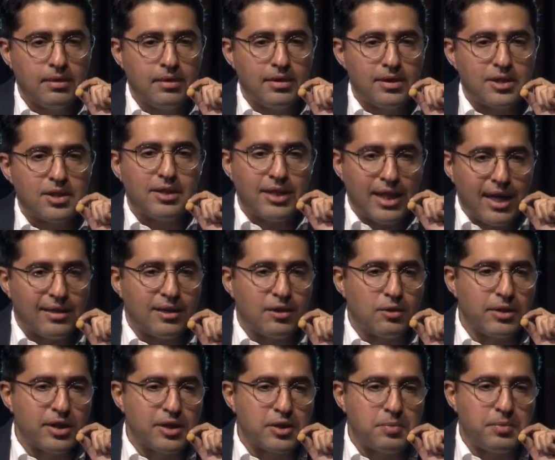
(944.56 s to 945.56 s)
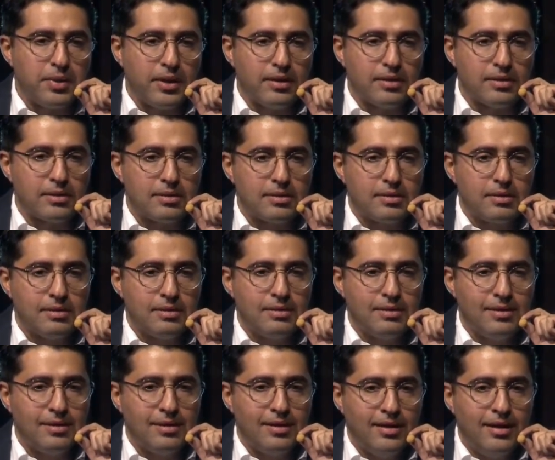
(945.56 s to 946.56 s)
So they had a good experience.
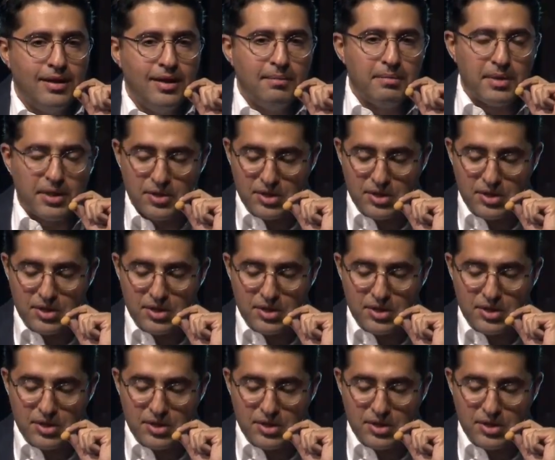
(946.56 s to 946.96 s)
Because